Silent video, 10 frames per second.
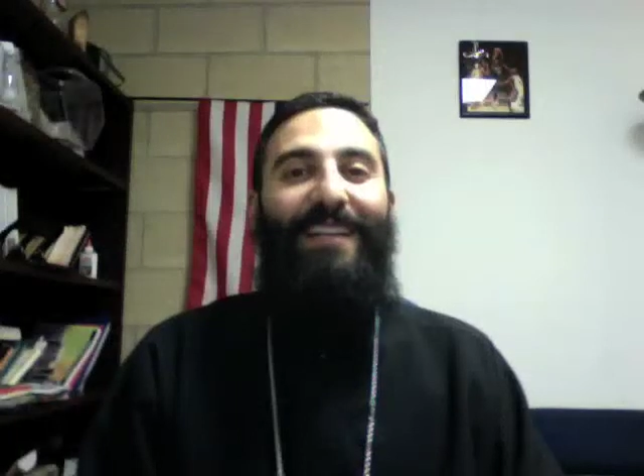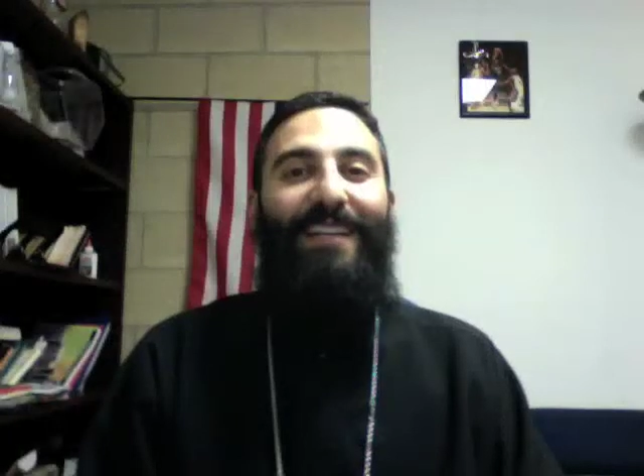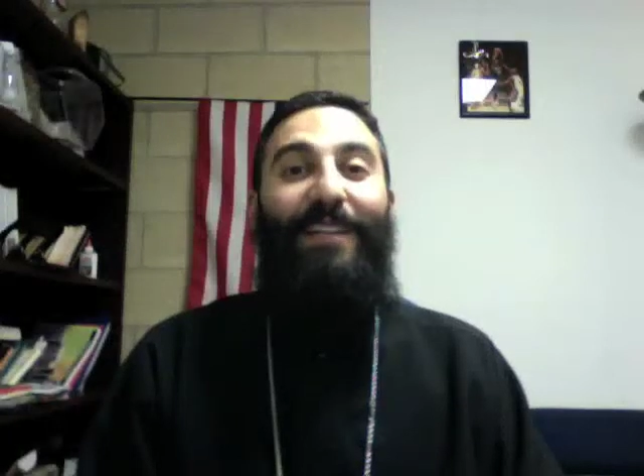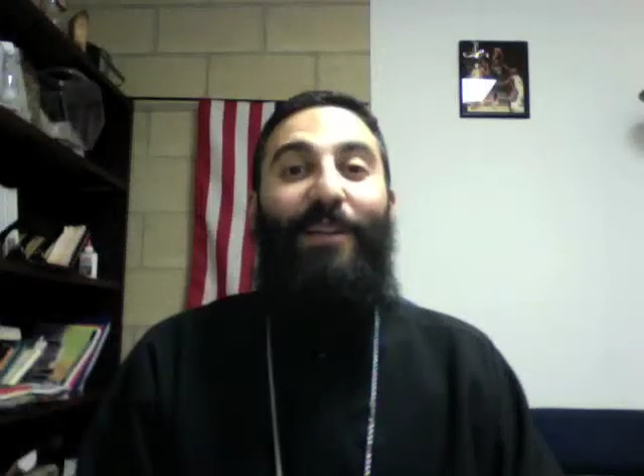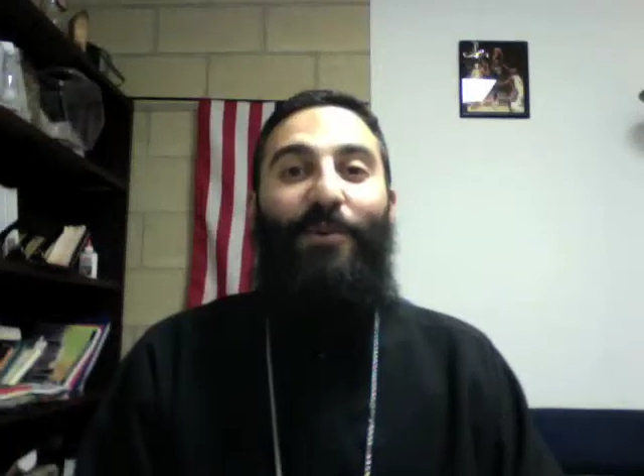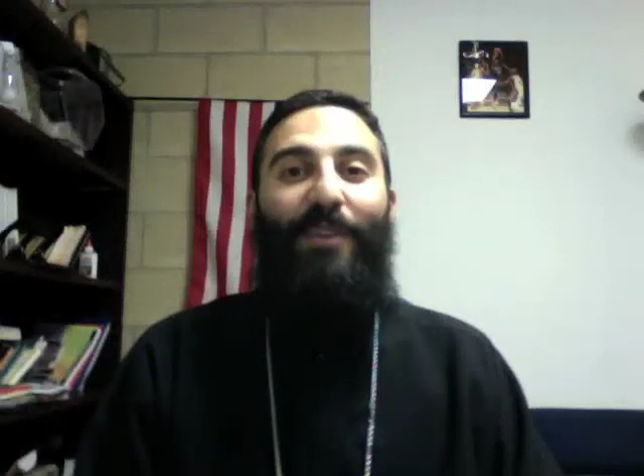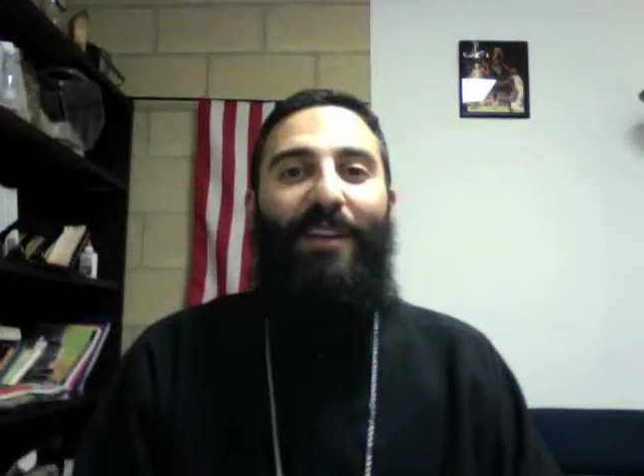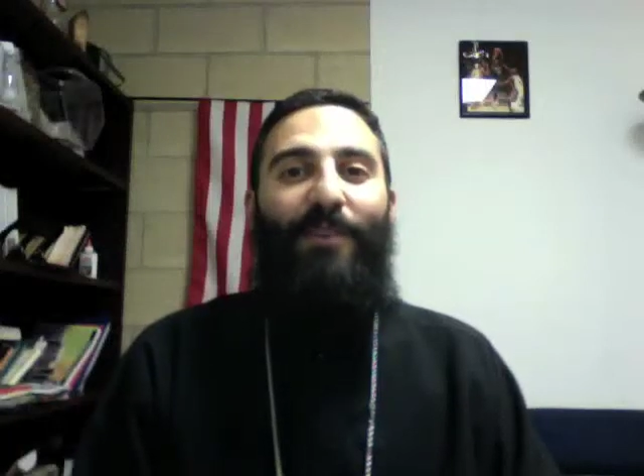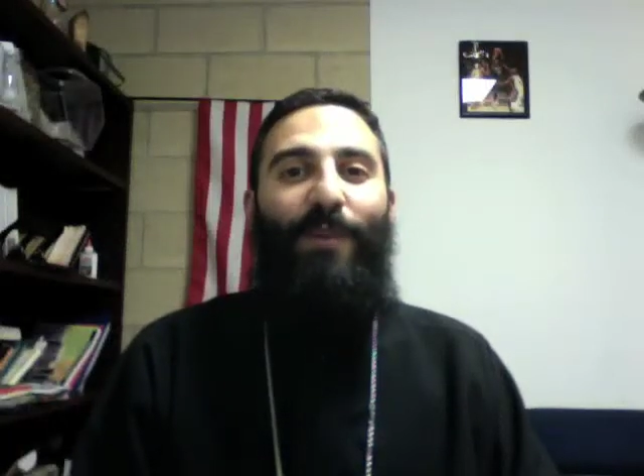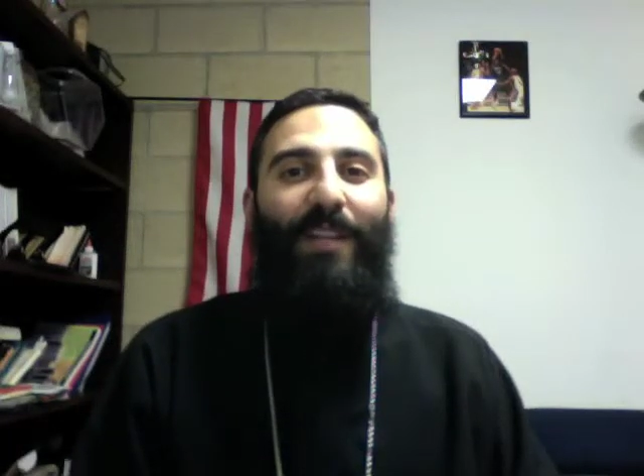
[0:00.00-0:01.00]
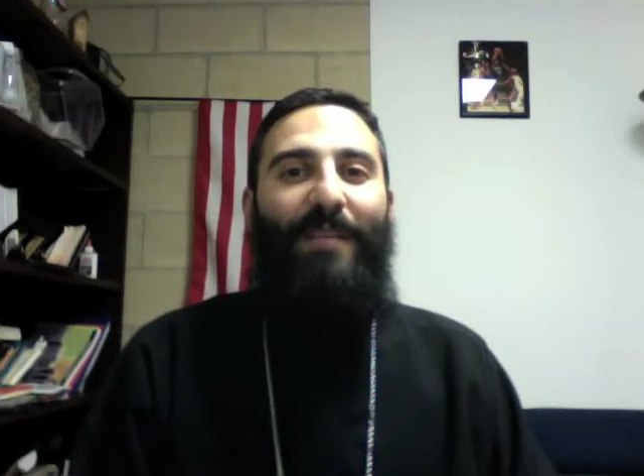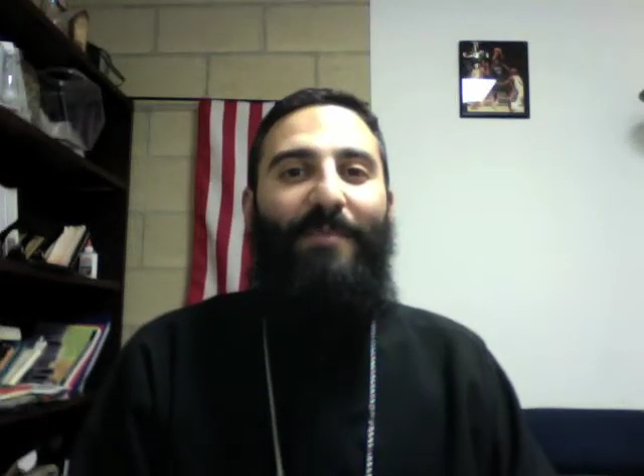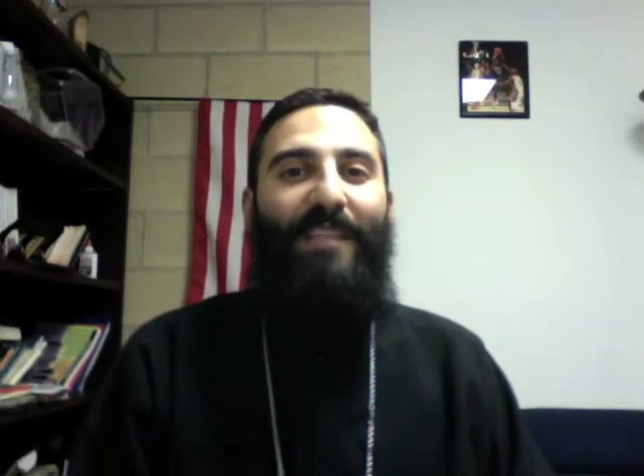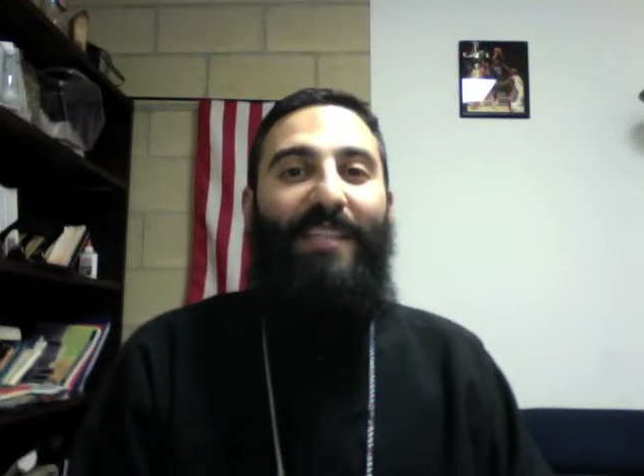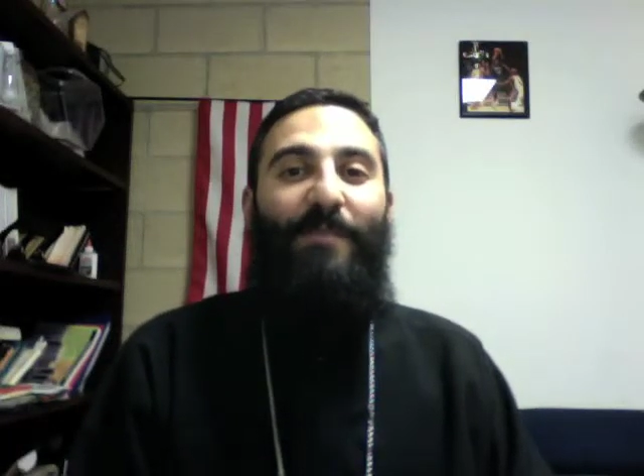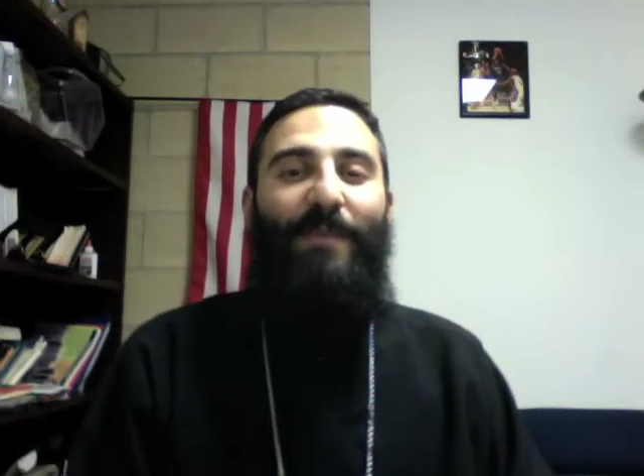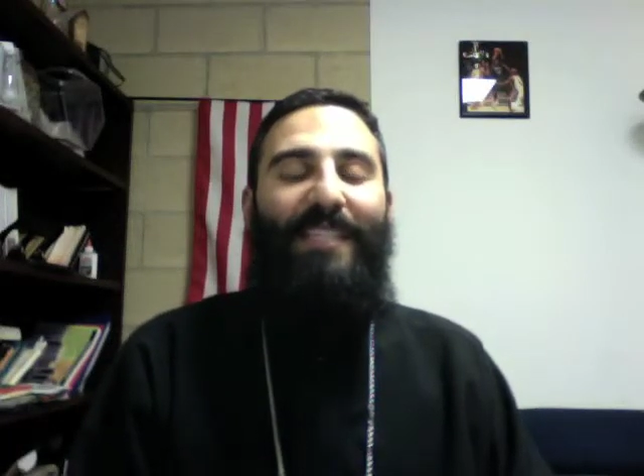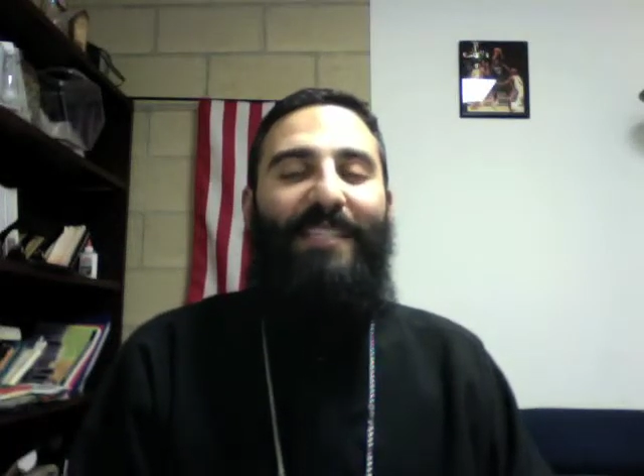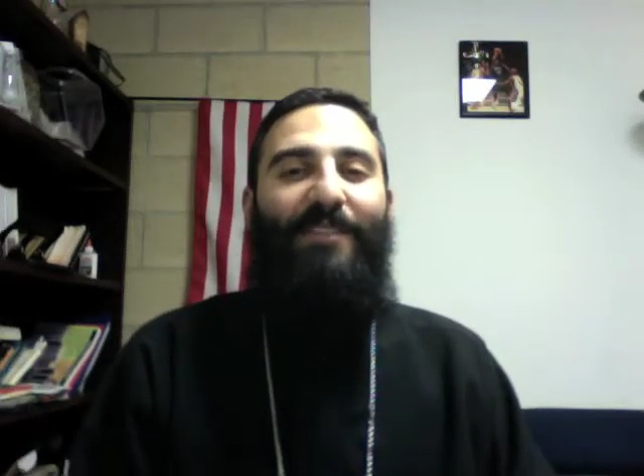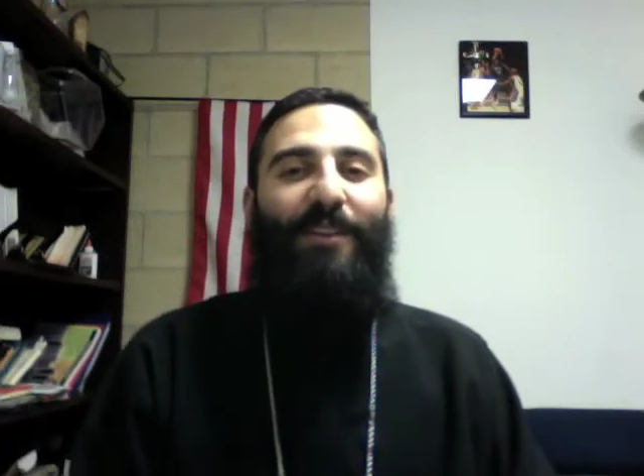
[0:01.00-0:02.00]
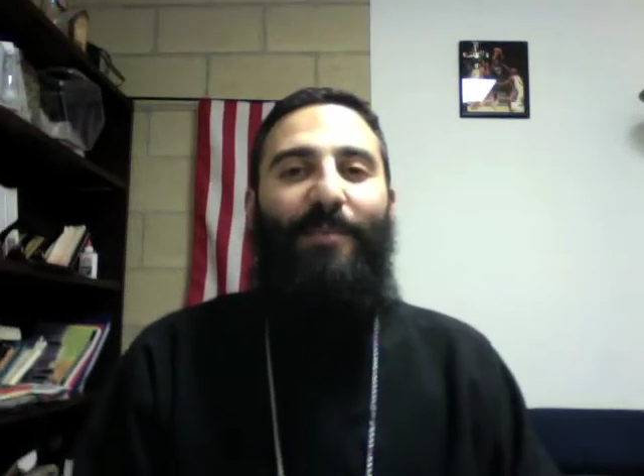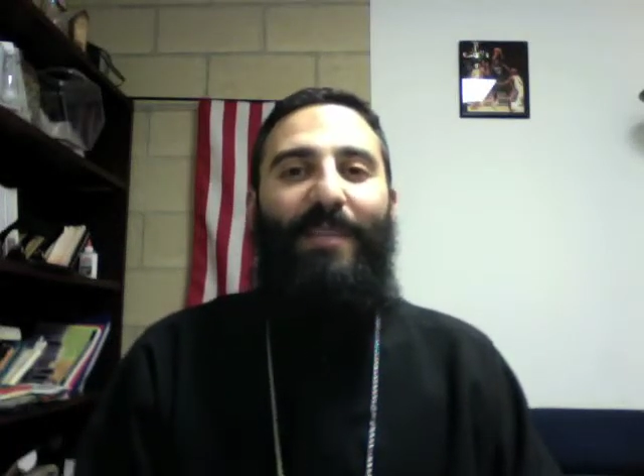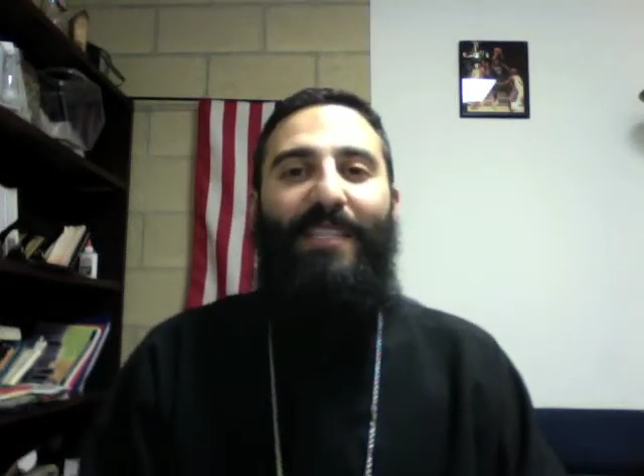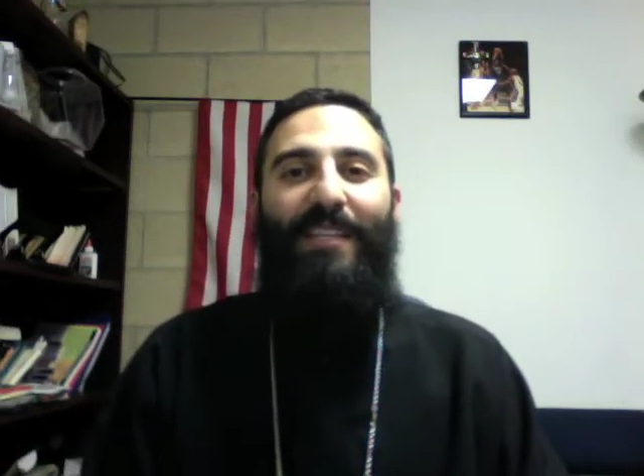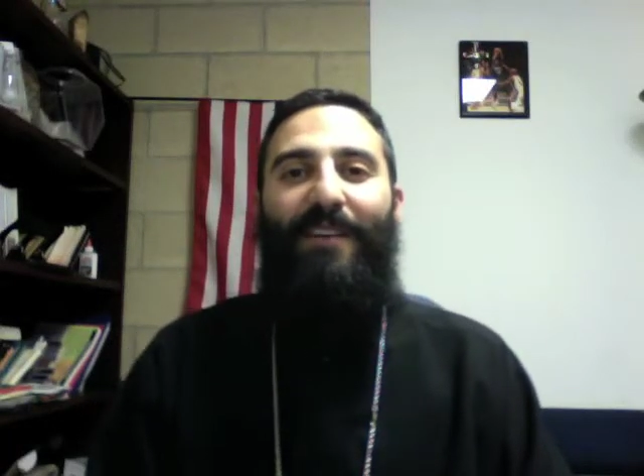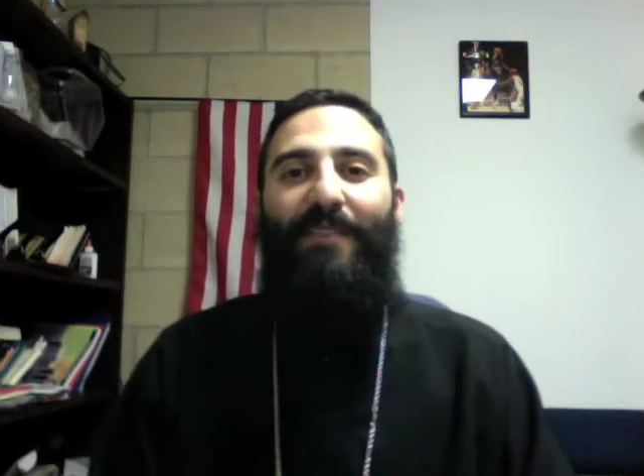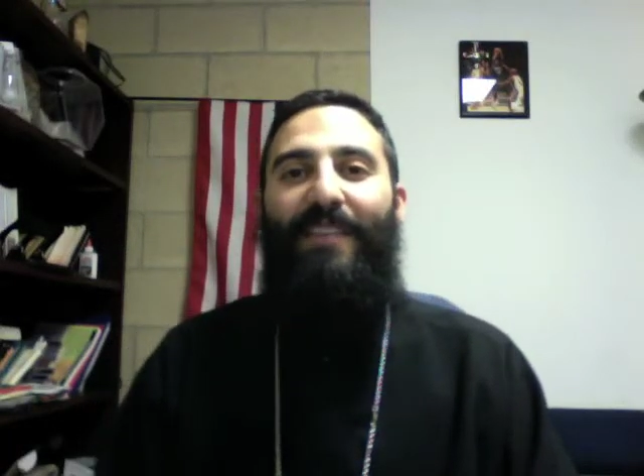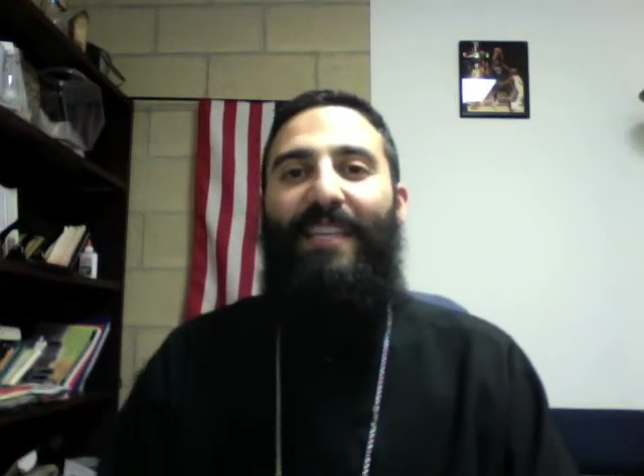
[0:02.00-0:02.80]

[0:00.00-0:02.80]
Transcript: Hello there, and welcome to this week's installment of